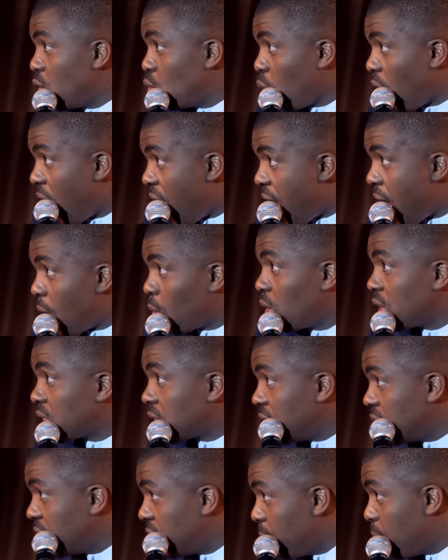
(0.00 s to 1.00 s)
you are
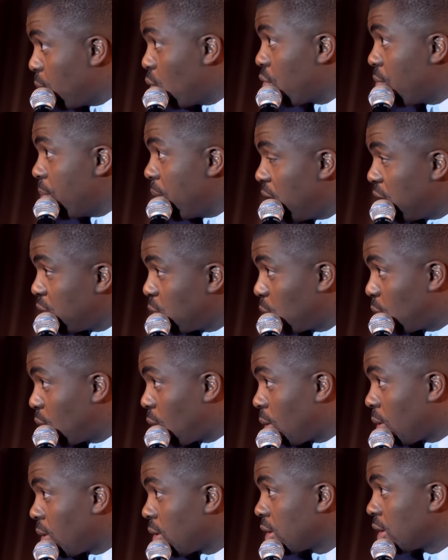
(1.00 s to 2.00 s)
within the movement, you
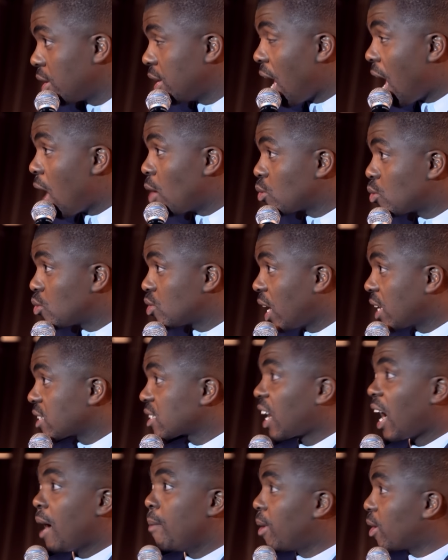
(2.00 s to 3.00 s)
know. Now to
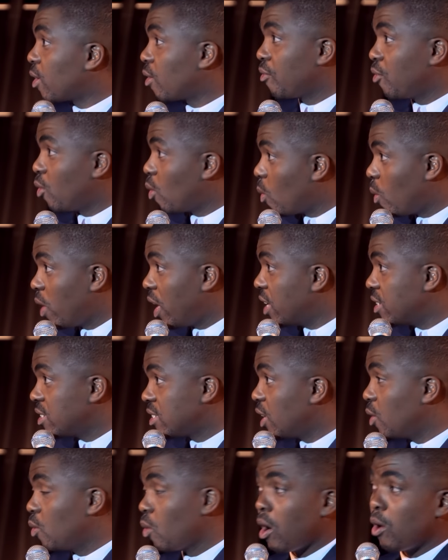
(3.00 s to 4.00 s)
just come out of nowhere and
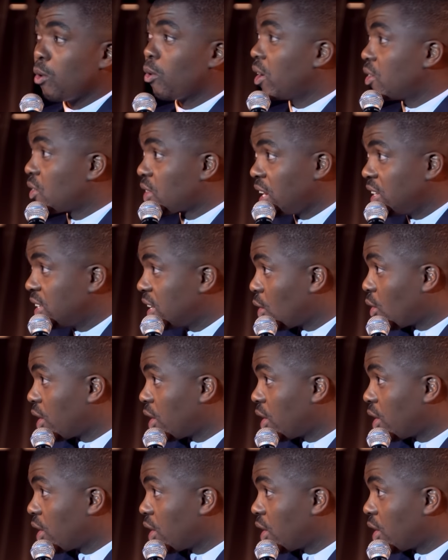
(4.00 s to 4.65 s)
say, no, I want to run the